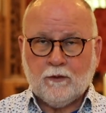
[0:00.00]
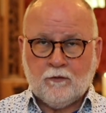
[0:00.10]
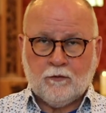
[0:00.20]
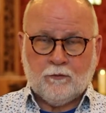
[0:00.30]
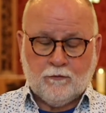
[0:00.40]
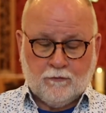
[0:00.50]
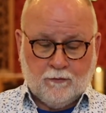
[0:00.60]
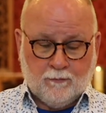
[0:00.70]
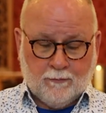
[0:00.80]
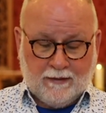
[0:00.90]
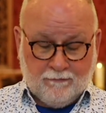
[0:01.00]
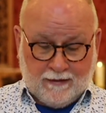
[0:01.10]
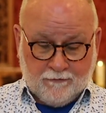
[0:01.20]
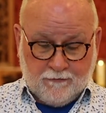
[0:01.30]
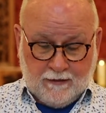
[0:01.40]
reduced by
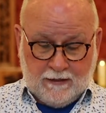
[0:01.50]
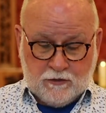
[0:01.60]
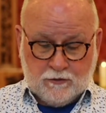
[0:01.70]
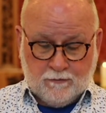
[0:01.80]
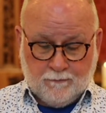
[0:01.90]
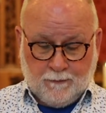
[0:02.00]
vaccination,